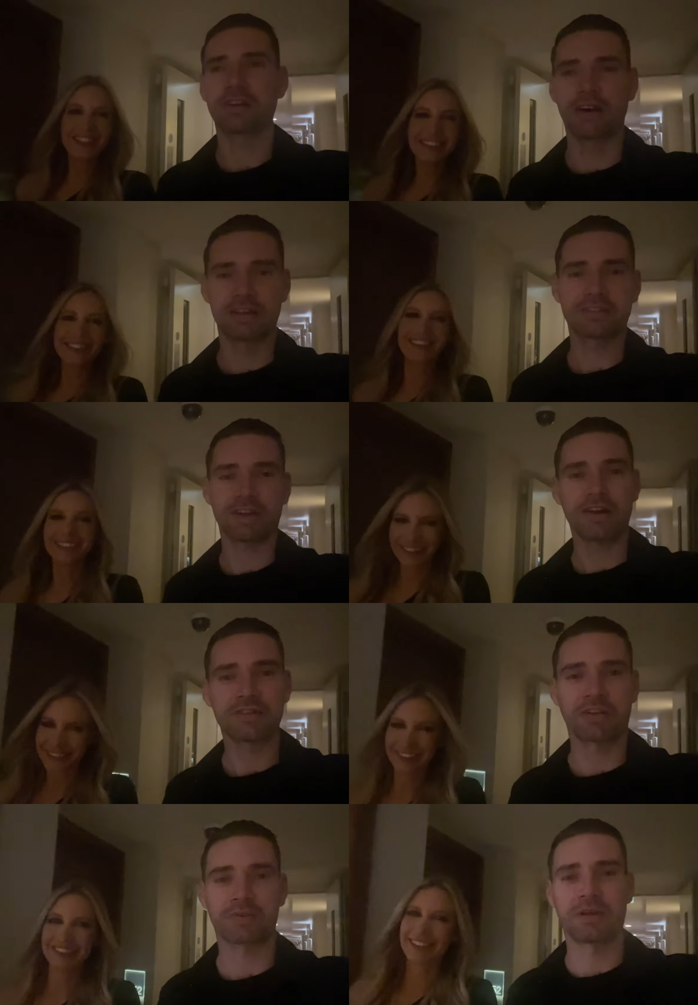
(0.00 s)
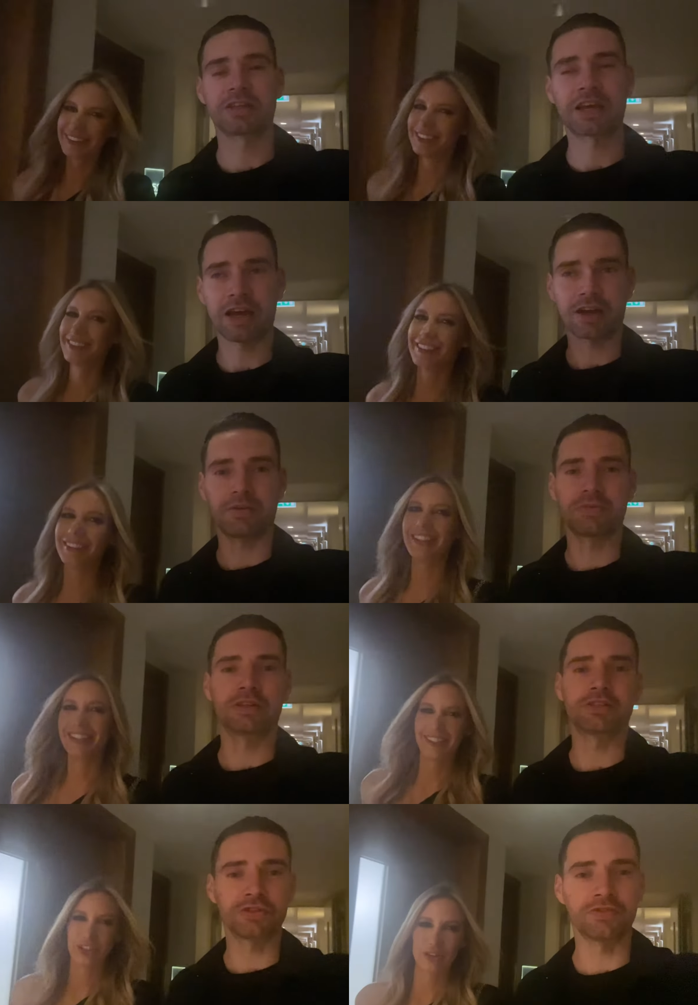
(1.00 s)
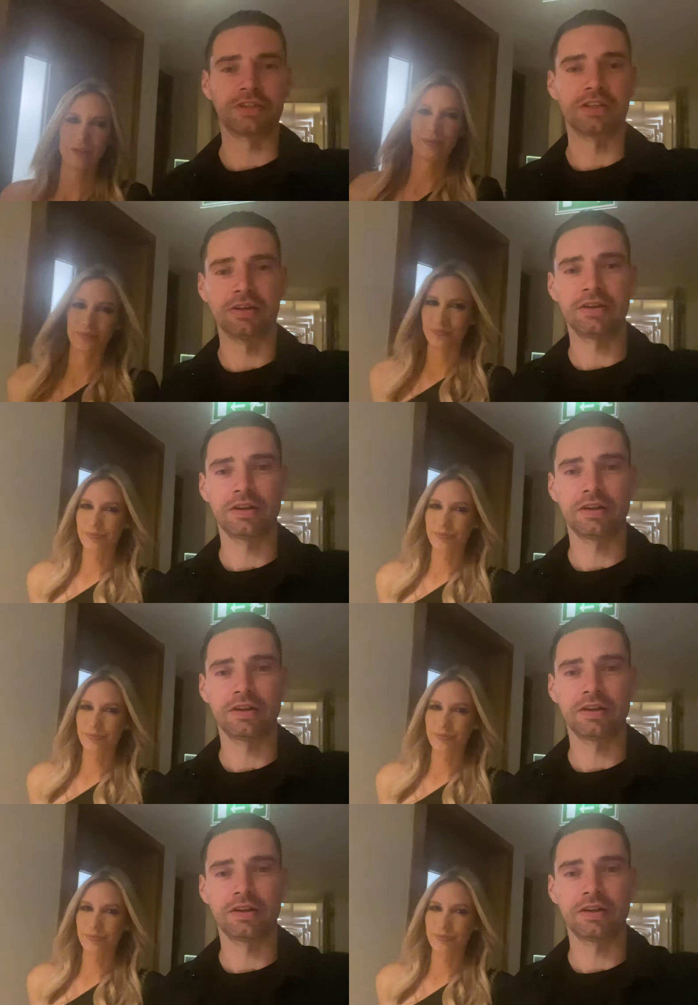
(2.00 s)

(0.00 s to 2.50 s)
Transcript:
Speaker 1: nice. Highly recommend. You can come here just for dinner.